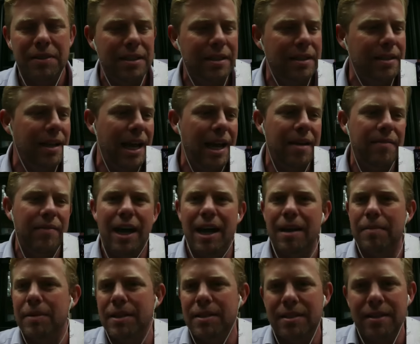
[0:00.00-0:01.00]
He didn't have
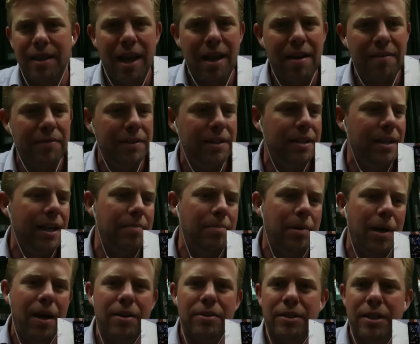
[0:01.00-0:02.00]
admin staff. He didn't have
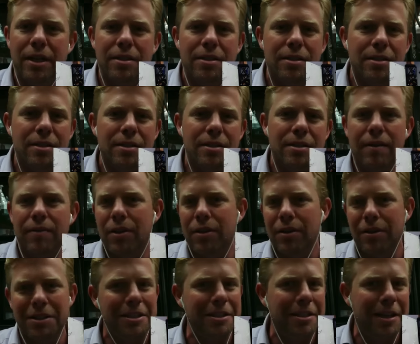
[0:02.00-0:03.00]
buyer's agents. Didn't have
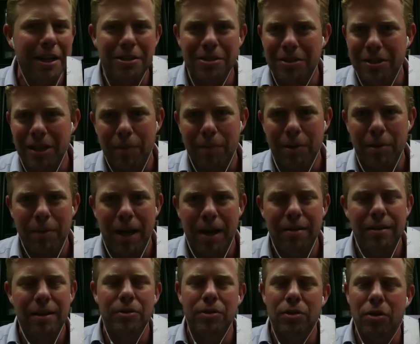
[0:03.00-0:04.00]
other listing agents helping him
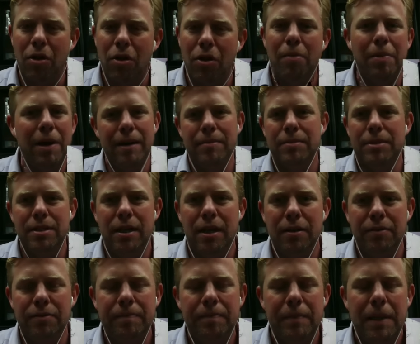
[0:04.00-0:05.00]
out. It was all by
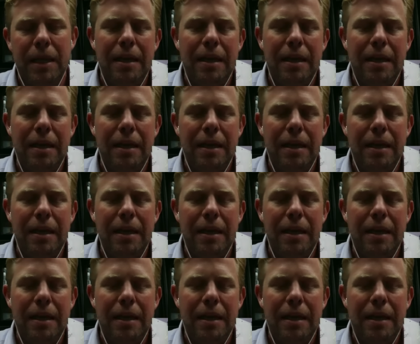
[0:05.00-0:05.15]
himself.